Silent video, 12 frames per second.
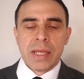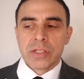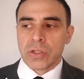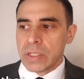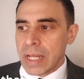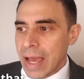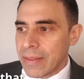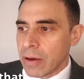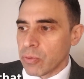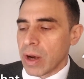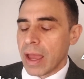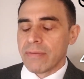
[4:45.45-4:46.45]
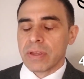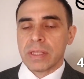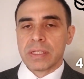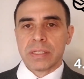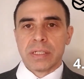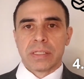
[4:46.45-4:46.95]
So now that we're having
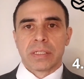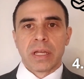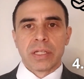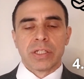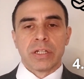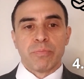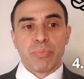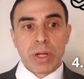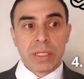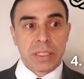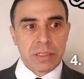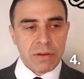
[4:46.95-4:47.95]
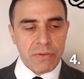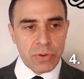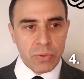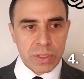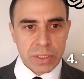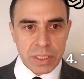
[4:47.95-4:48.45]
this discussion, it brings it to
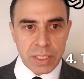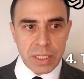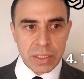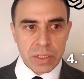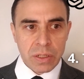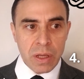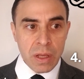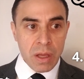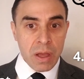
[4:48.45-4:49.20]
everyone's attention.